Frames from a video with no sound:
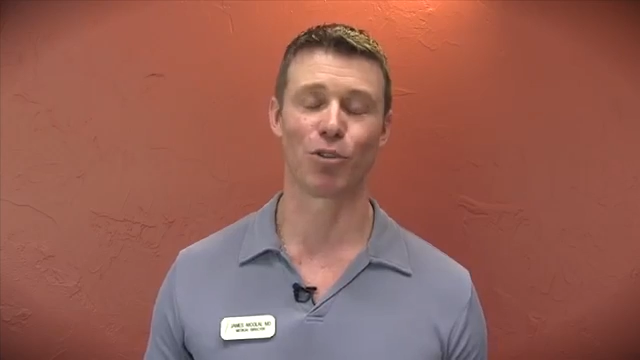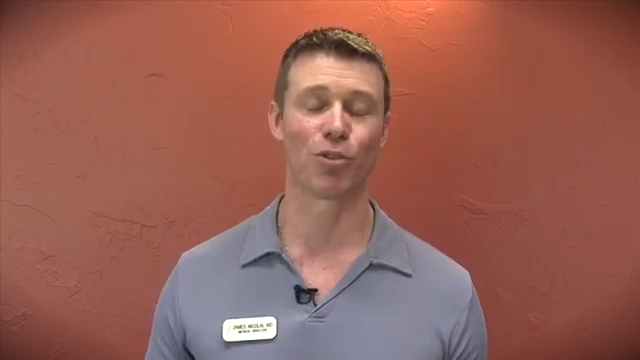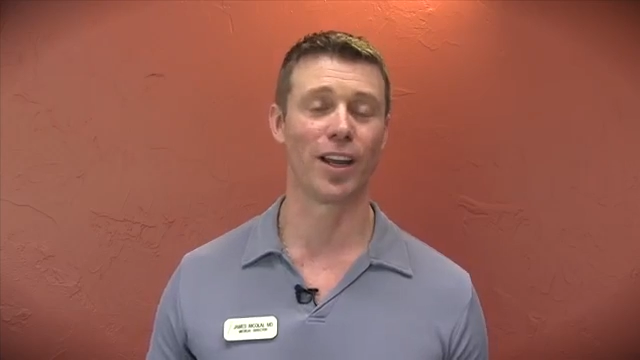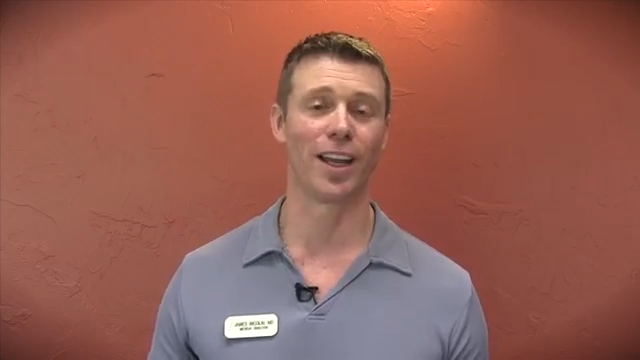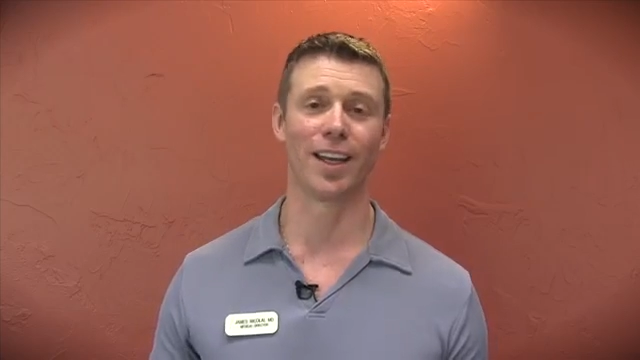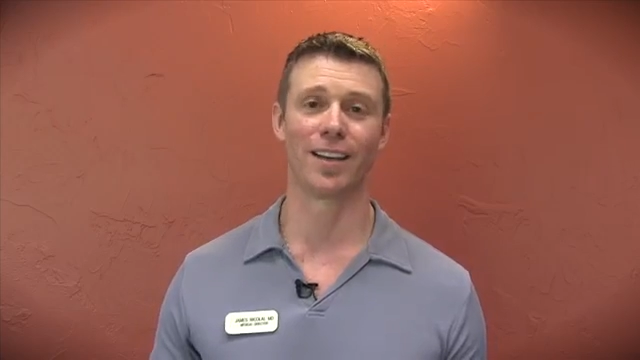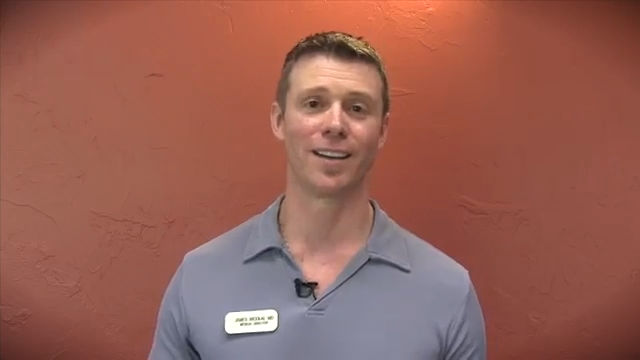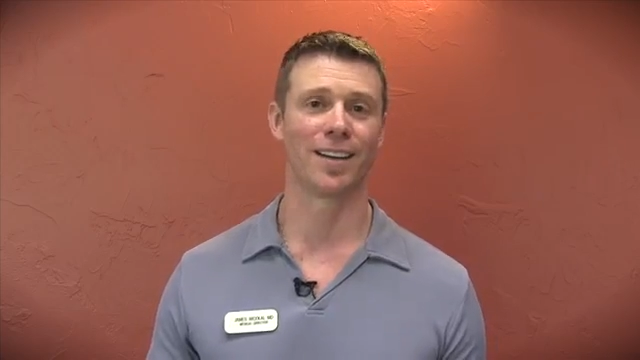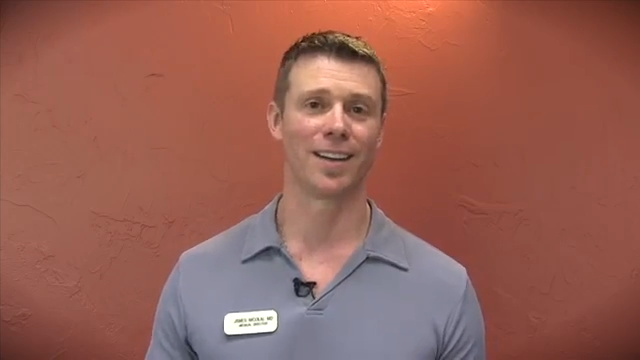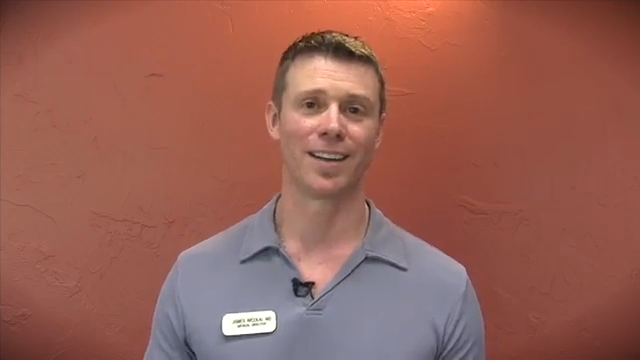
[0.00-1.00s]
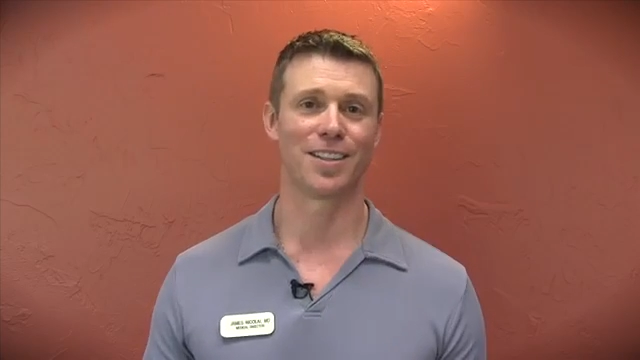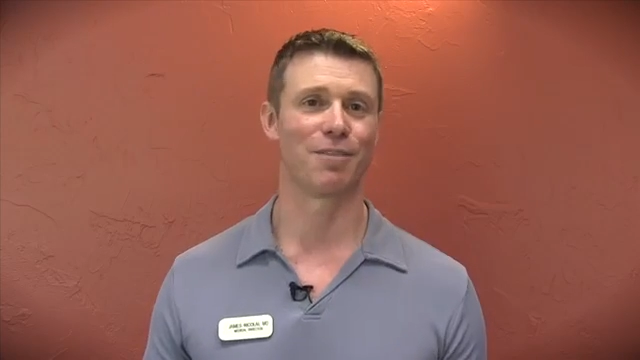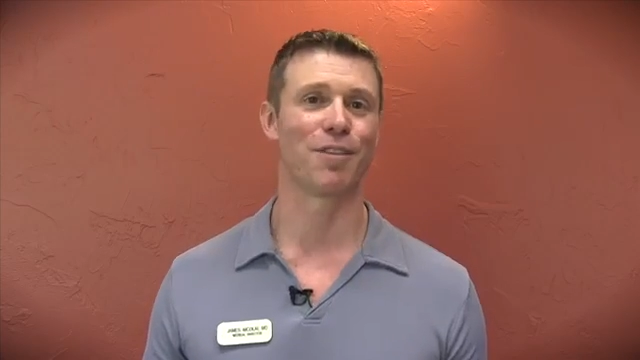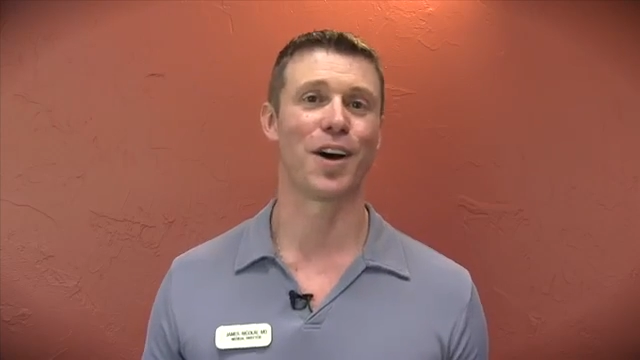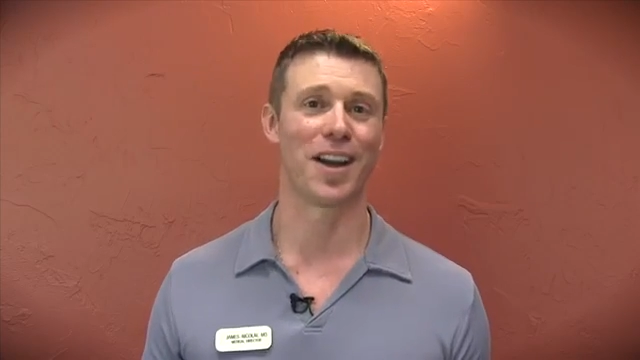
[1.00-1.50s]
green,
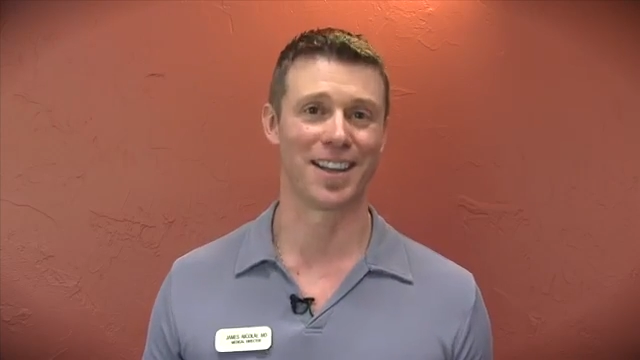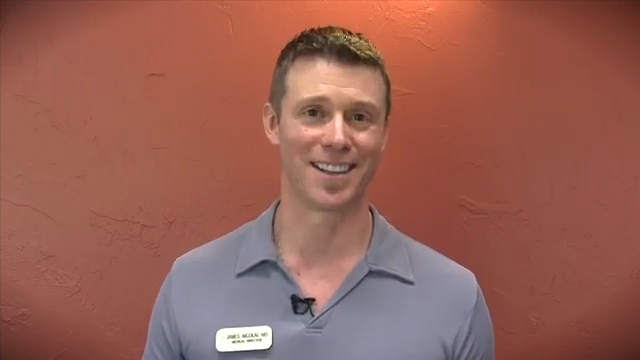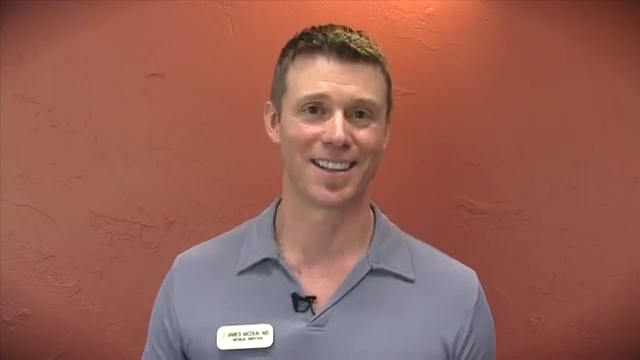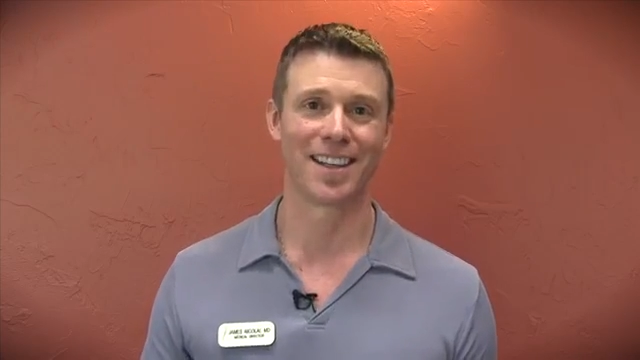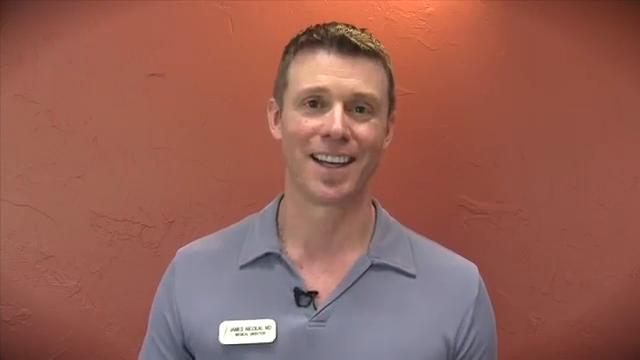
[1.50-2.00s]
defined.